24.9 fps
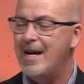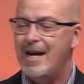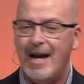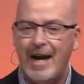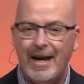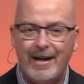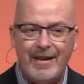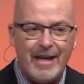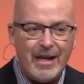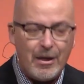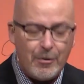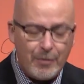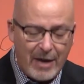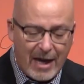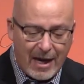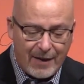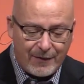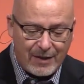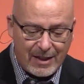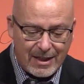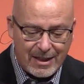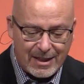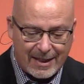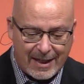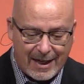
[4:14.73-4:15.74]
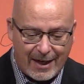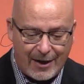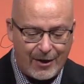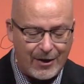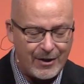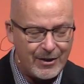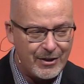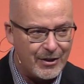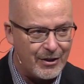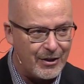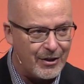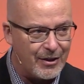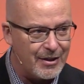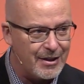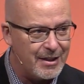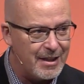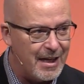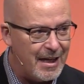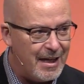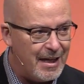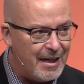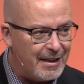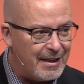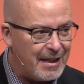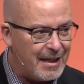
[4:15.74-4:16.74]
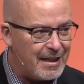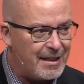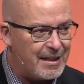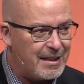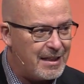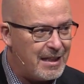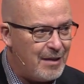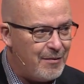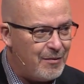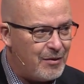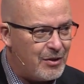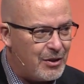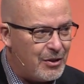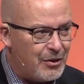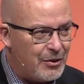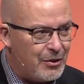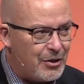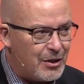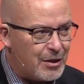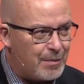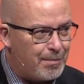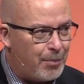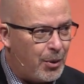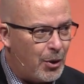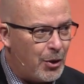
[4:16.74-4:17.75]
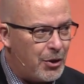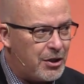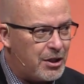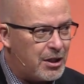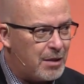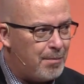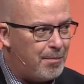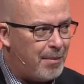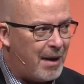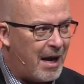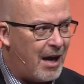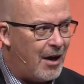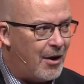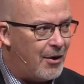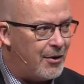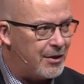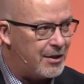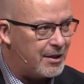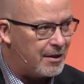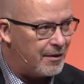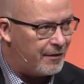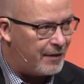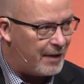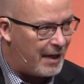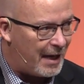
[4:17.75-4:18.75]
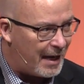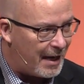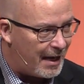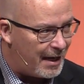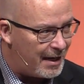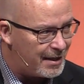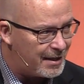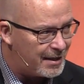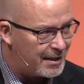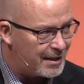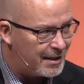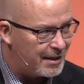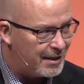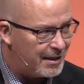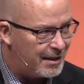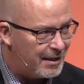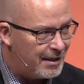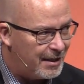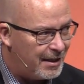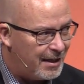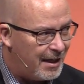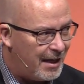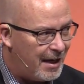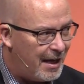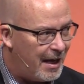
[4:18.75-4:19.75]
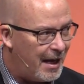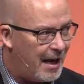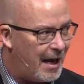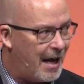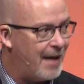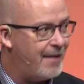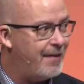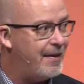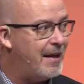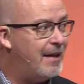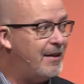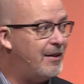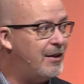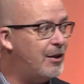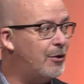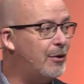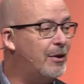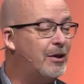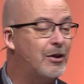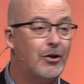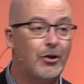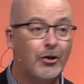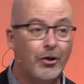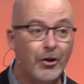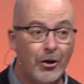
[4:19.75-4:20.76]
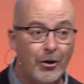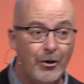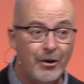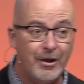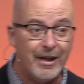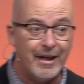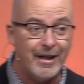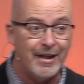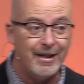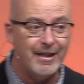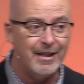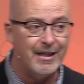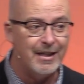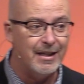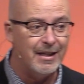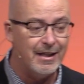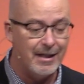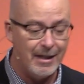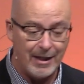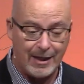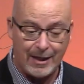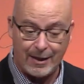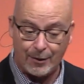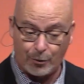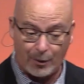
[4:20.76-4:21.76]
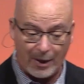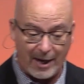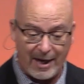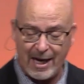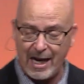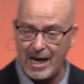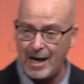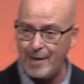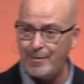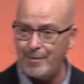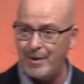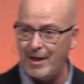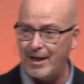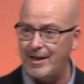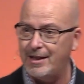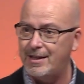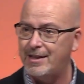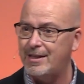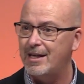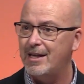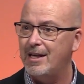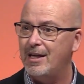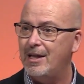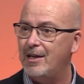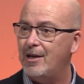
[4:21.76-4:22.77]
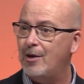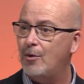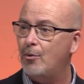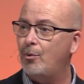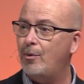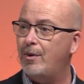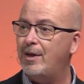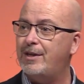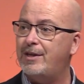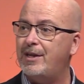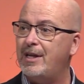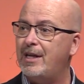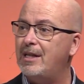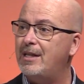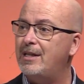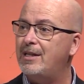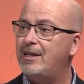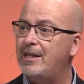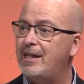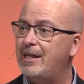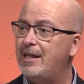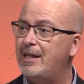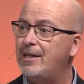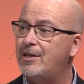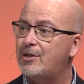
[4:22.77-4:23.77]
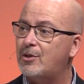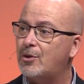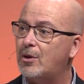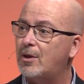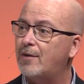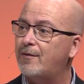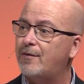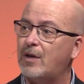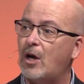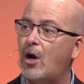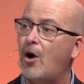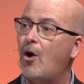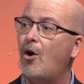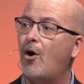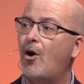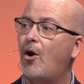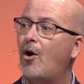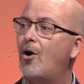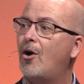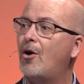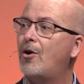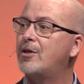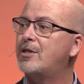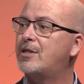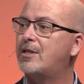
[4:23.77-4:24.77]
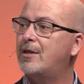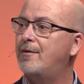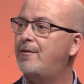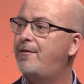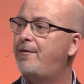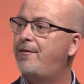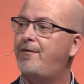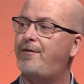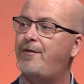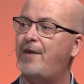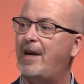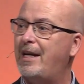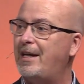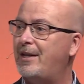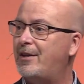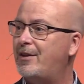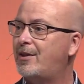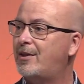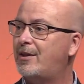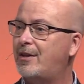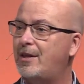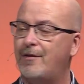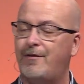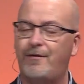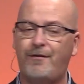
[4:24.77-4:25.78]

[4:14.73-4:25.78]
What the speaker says: And then we have these characters that seem to just push the bounds of that. And then they're included, Rahab is, within the sort of the halls of faith, the